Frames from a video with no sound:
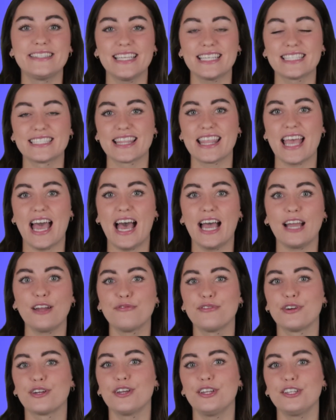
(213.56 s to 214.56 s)
sixth hack
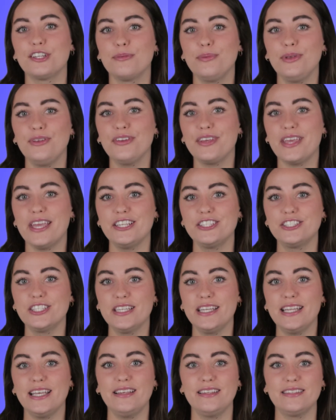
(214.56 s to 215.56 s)
for good
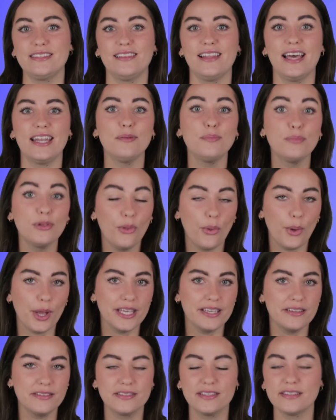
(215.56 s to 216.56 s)
communication is let
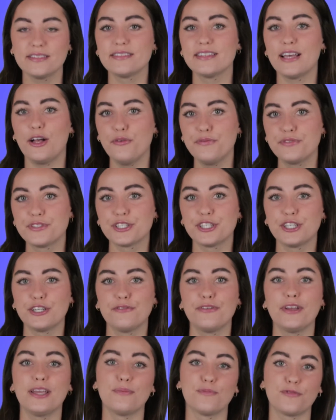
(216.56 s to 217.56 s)
employees
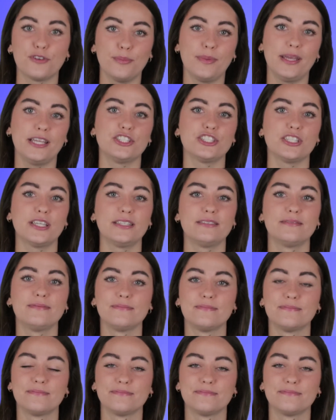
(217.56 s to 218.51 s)
self-serve information.